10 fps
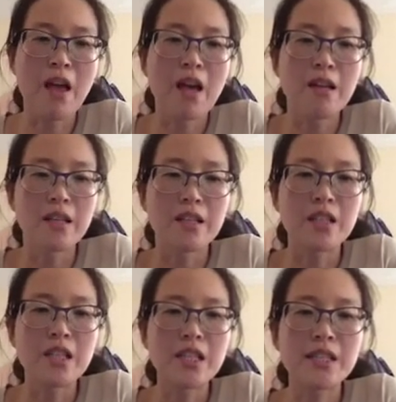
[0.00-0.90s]
In
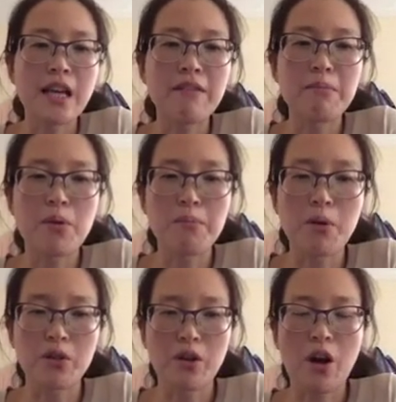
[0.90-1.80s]
T7
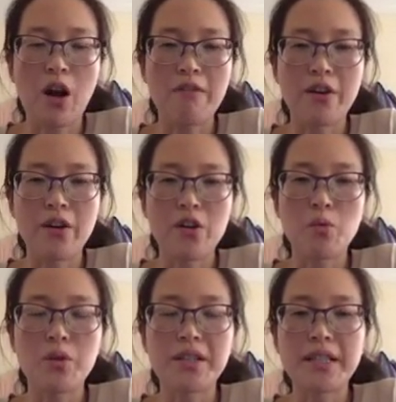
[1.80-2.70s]
promoter, however, you would.